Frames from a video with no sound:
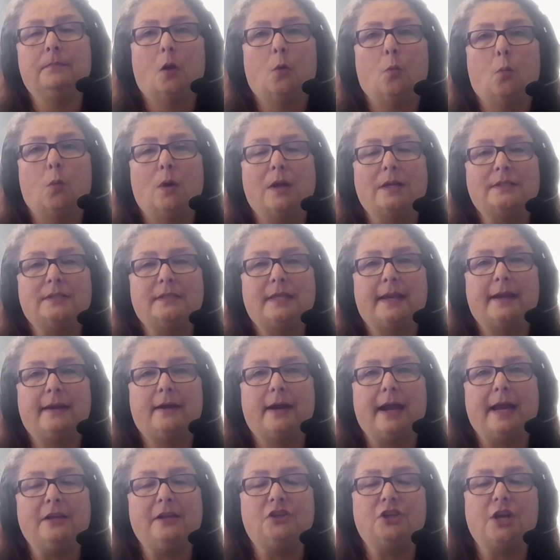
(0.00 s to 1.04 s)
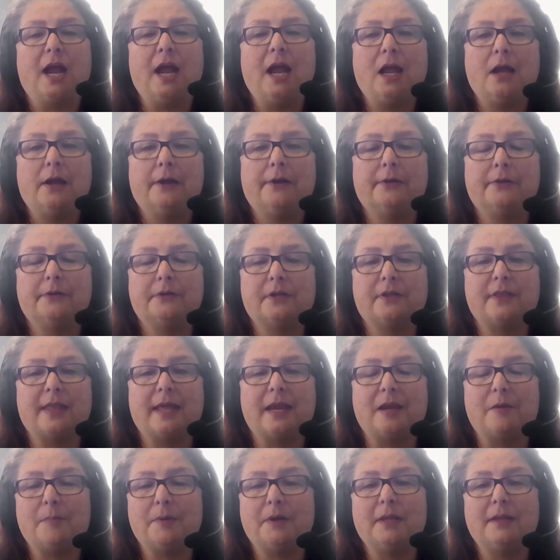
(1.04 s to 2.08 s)
was there a child that
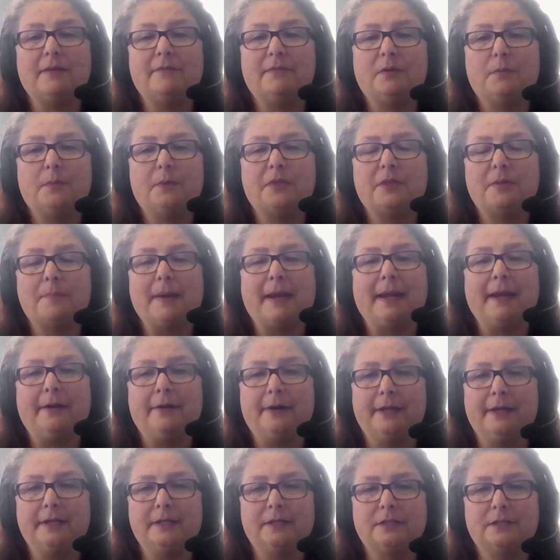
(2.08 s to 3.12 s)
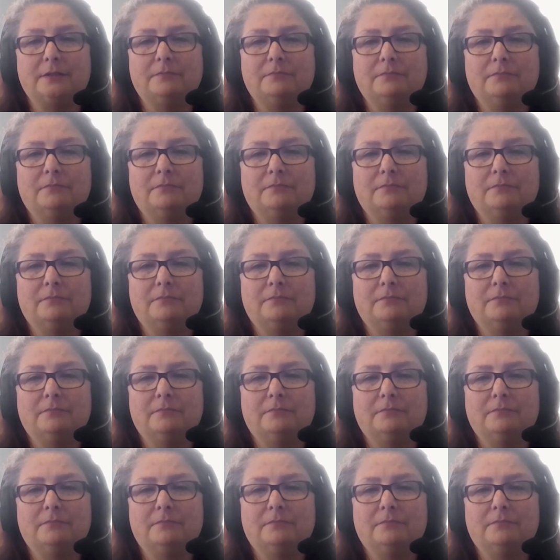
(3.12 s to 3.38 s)
had been living with the parent